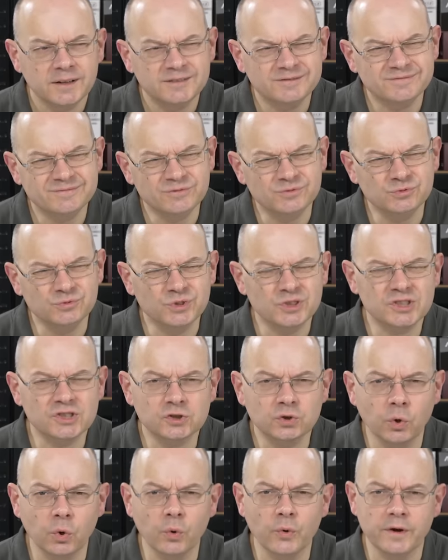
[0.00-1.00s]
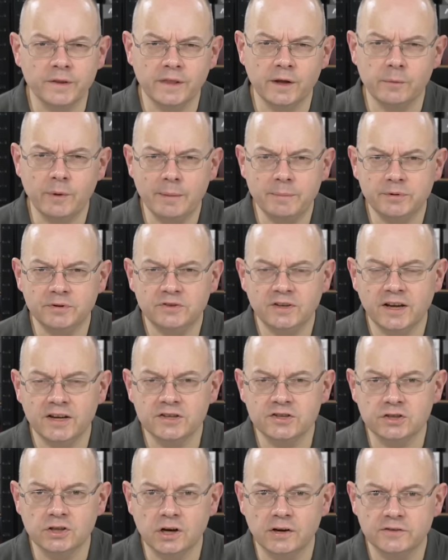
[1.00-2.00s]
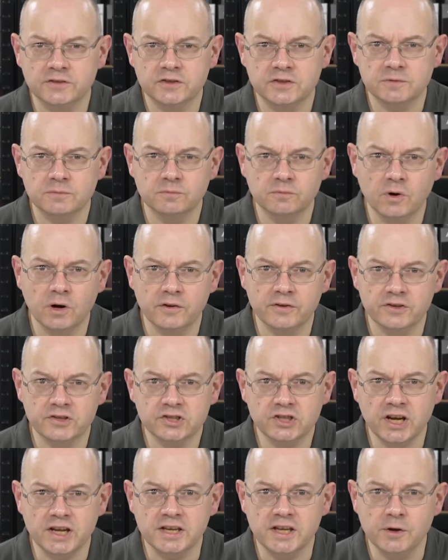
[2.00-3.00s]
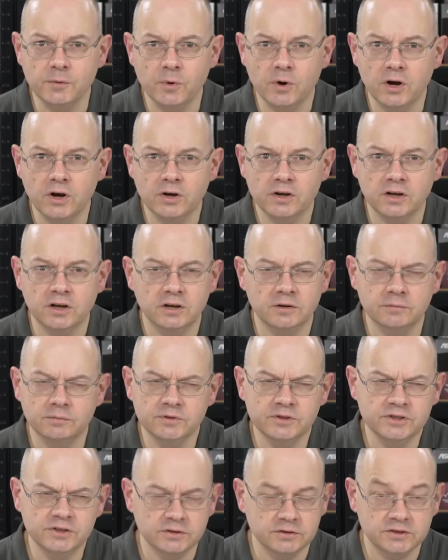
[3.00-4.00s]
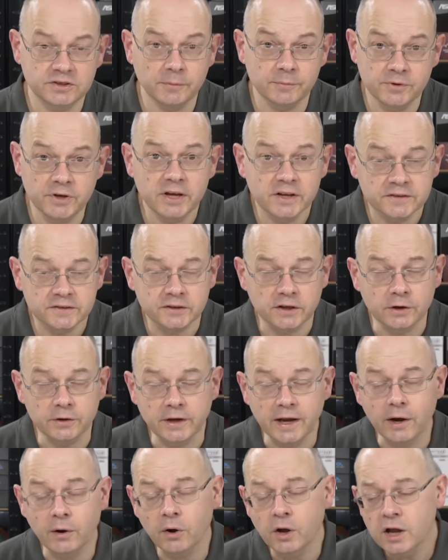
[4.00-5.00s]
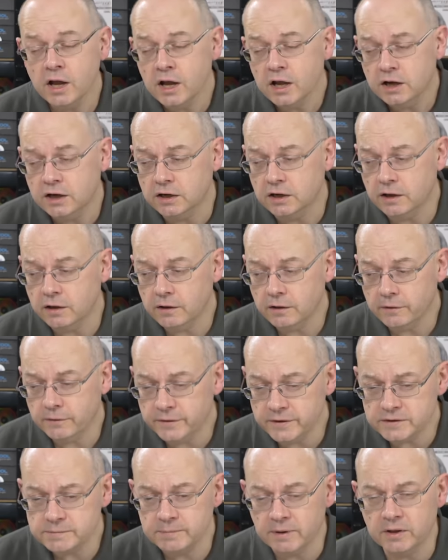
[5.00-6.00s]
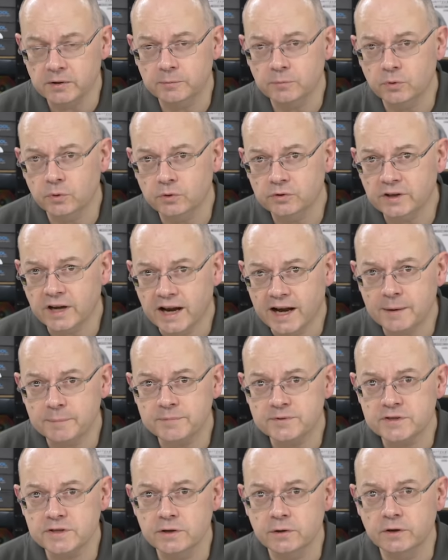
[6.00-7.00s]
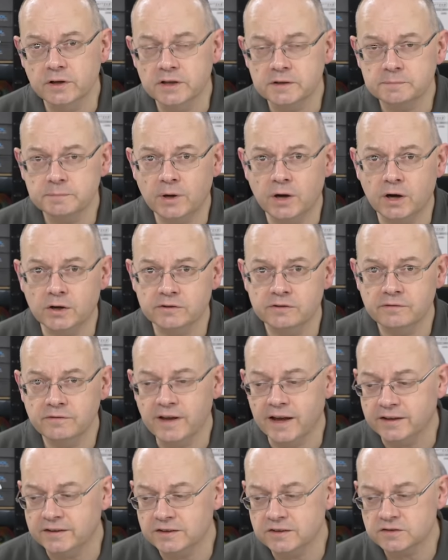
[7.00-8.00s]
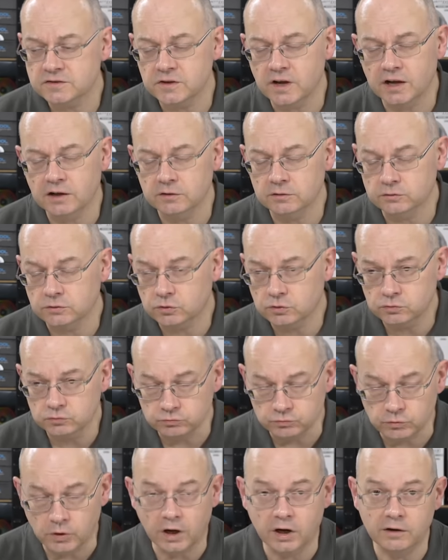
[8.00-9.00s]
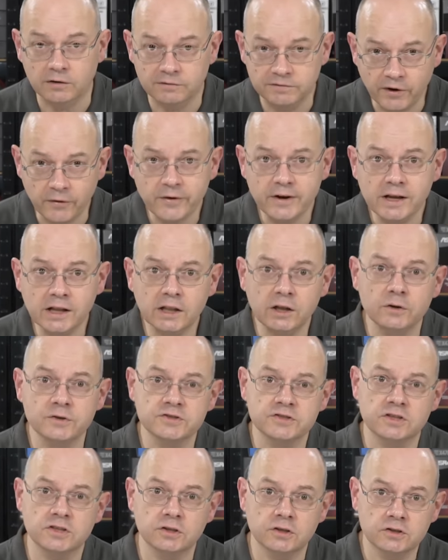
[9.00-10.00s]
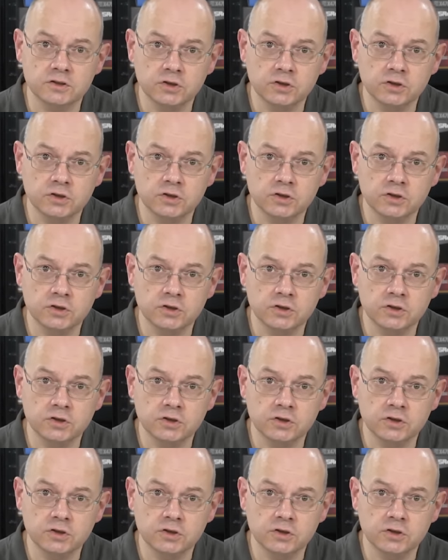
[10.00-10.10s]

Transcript: restoring their reputation after some rather shaky work uh, some years ago now. Uh, this motherboard absolutely is part of that. It's Uh, very close to the